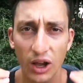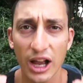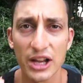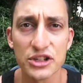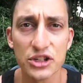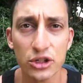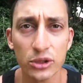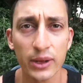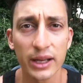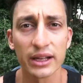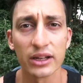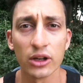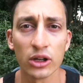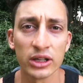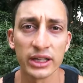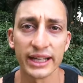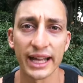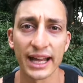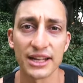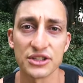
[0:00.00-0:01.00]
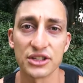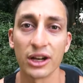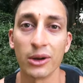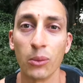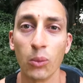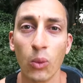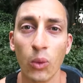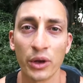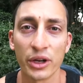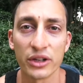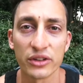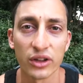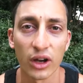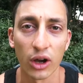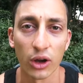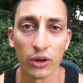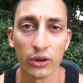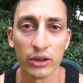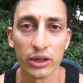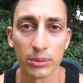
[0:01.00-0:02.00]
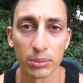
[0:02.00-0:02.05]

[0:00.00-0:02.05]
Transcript: I knew at an early age that I wanted to own